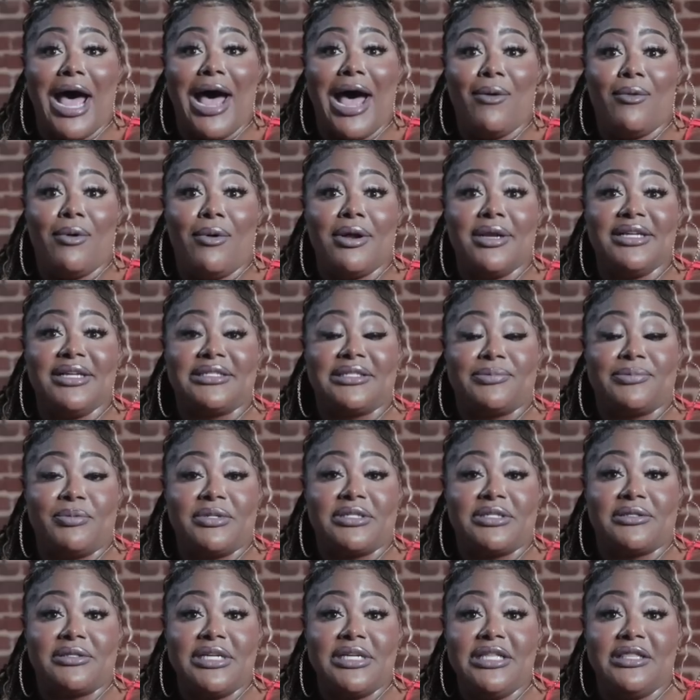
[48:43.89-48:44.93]
I want
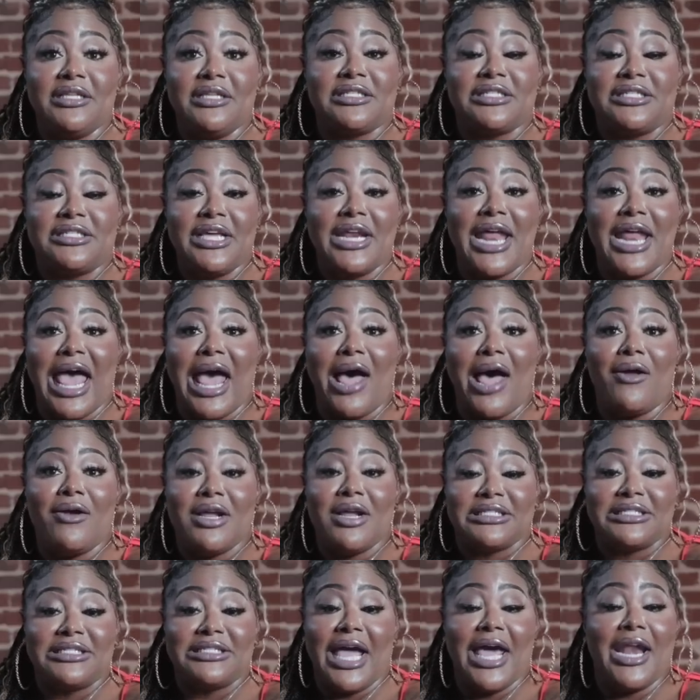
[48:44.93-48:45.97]
to either sit down
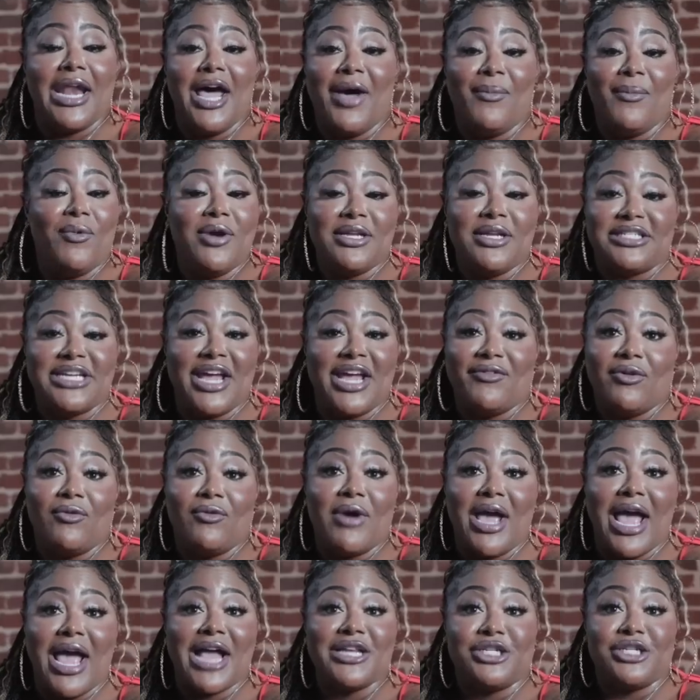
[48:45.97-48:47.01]
or stand up, whichever
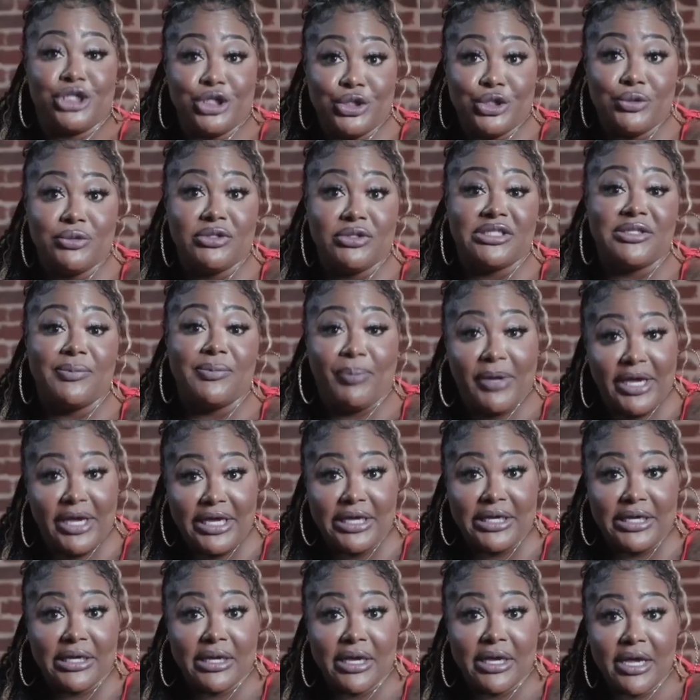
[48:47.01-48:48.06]
way I choose to
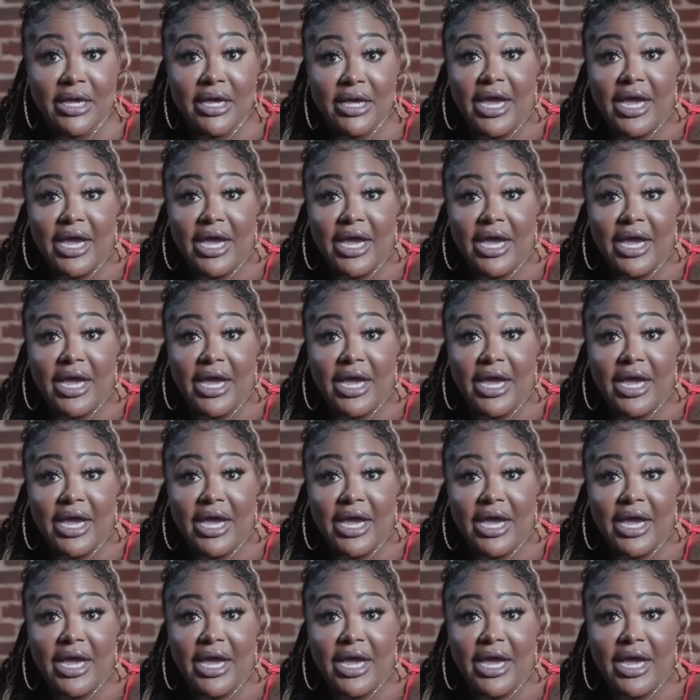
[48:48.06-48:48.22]
pee.